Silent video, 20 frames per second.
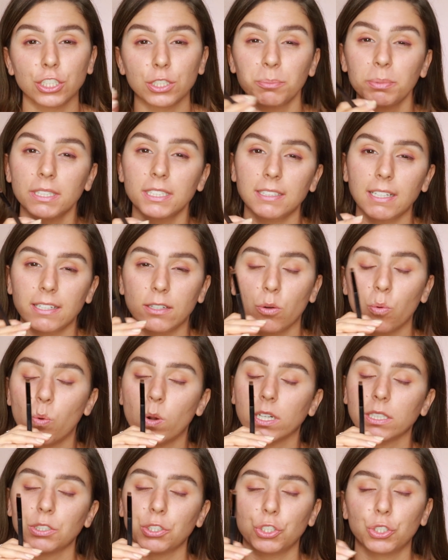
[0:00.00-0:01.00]
just because I don't
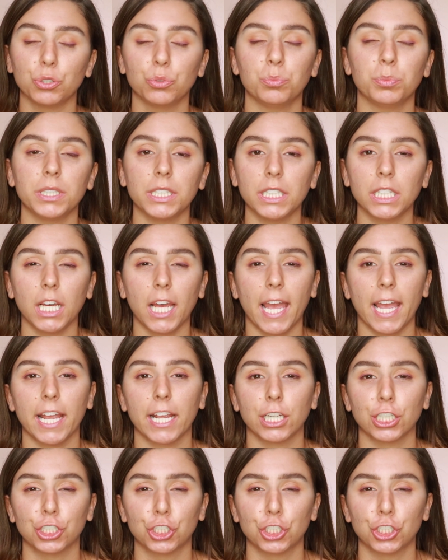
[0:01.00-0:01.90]
want it to be a